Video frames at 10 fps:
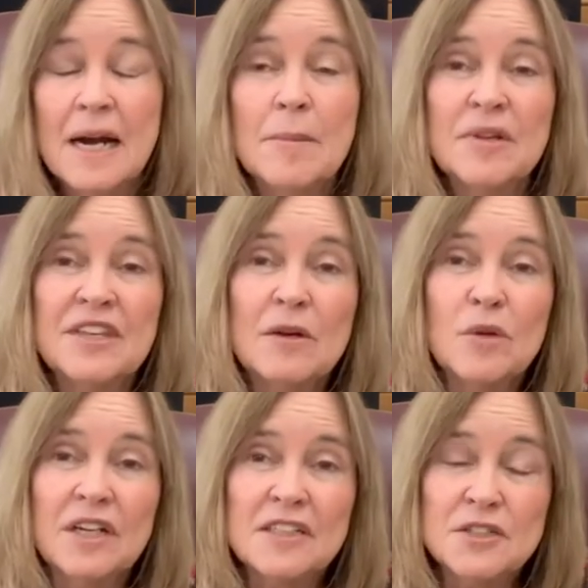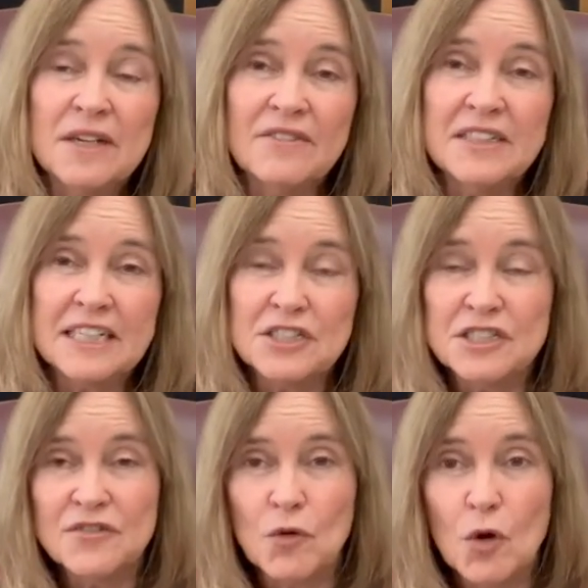But then we also have
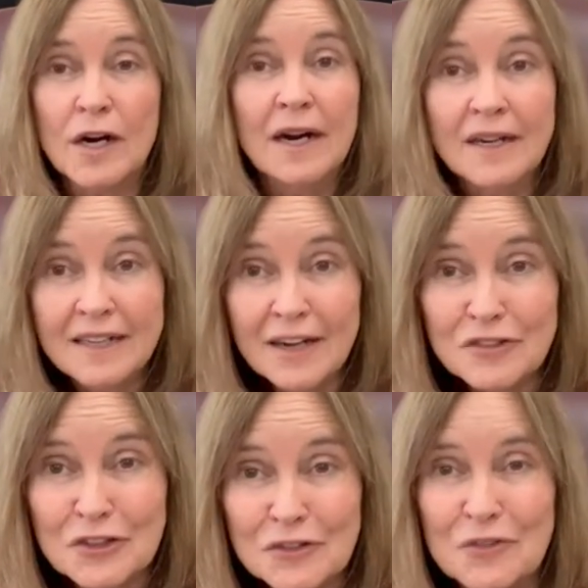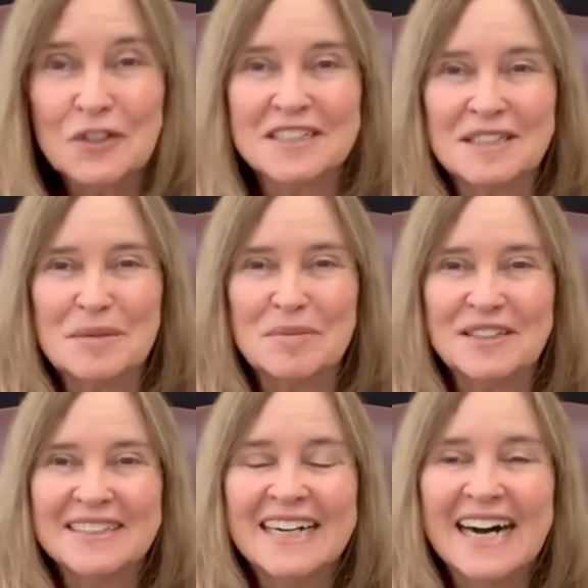elections for governor, for
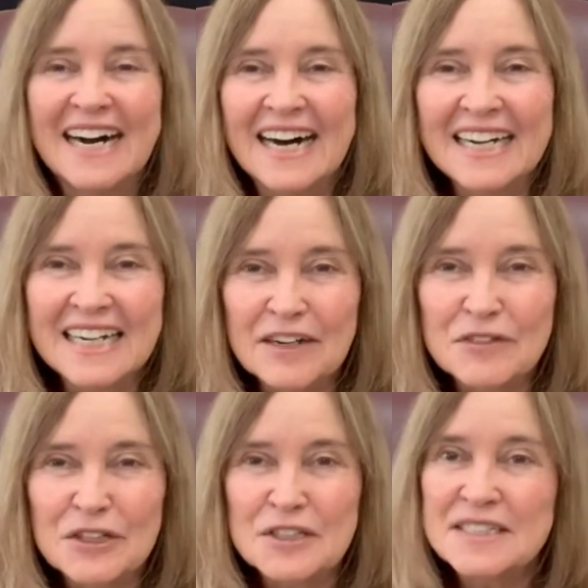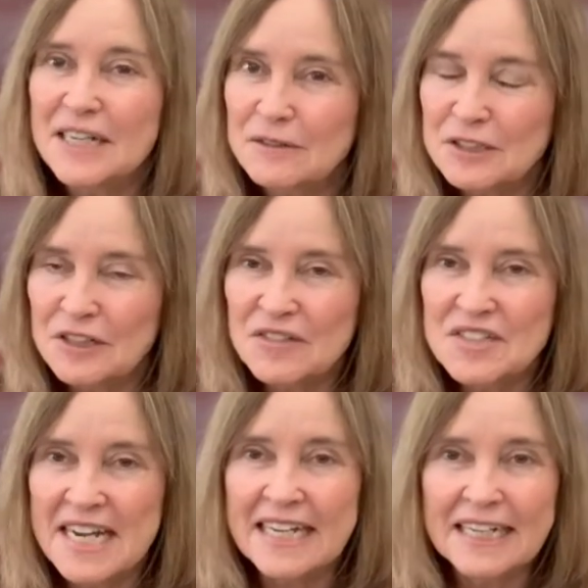example. Uh, governor, secretary of
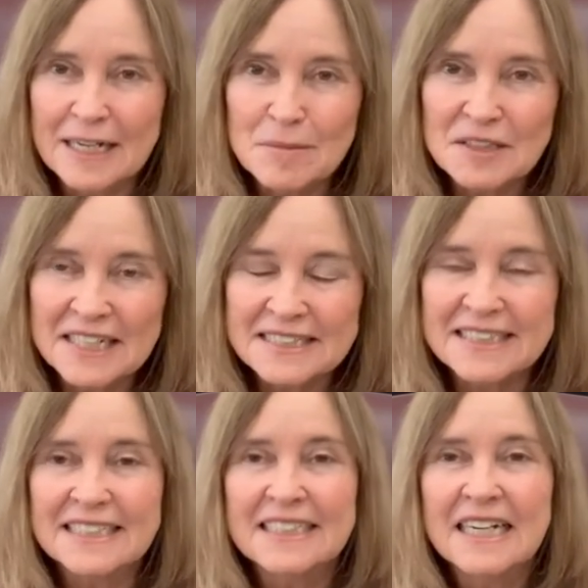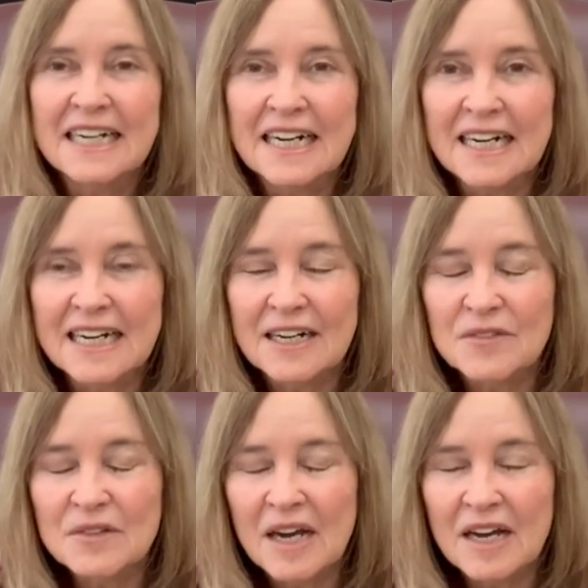state, I'm elected, uh,
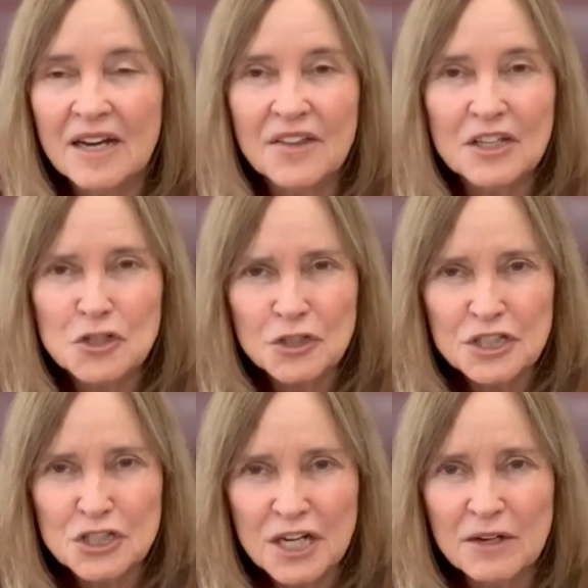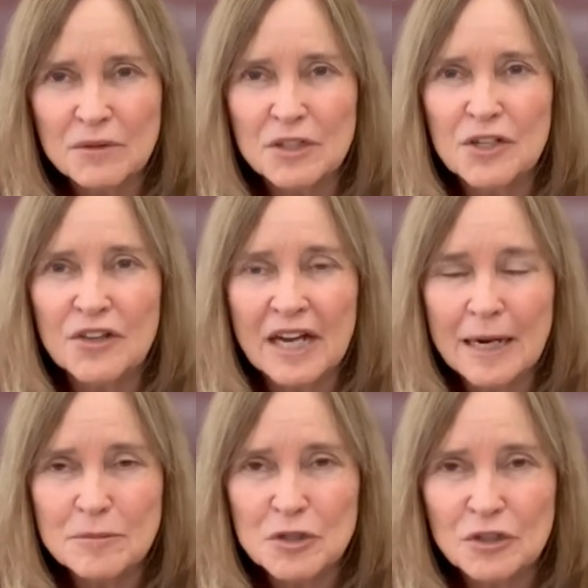uh, the attorney general, the
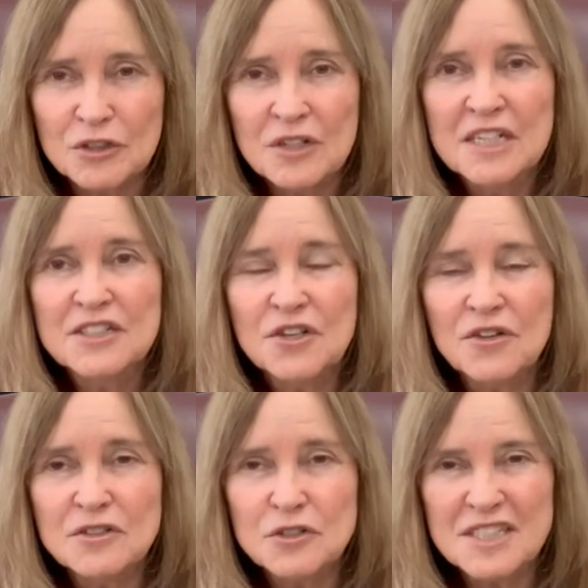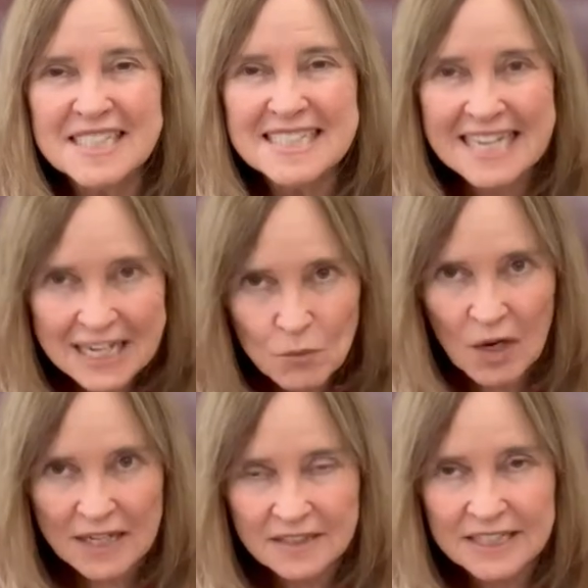comptroller. So those are
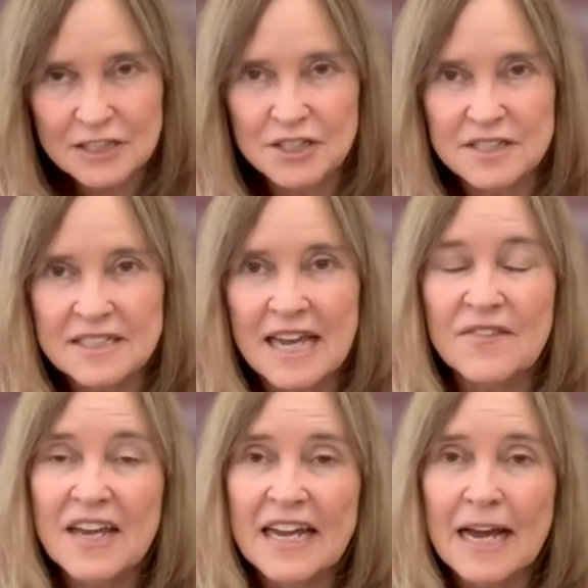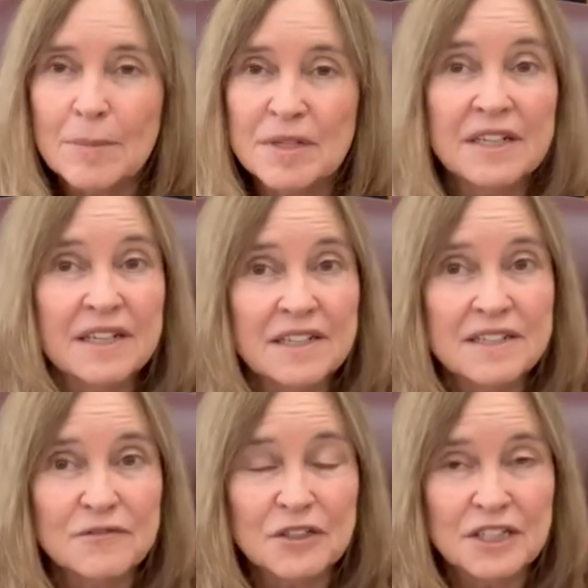statewide elections, and they happen in a
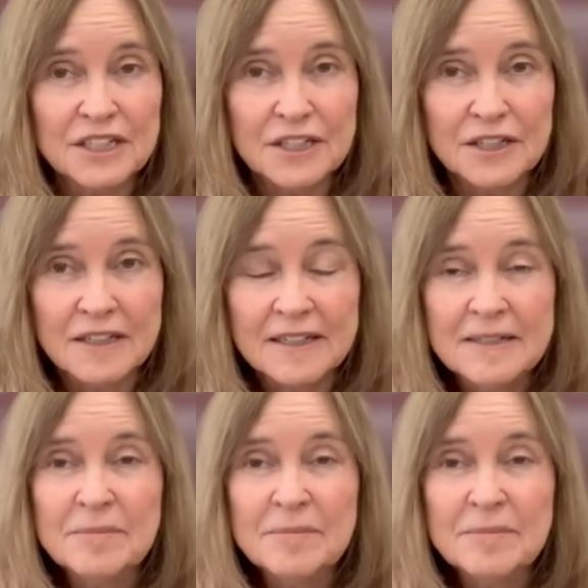different year.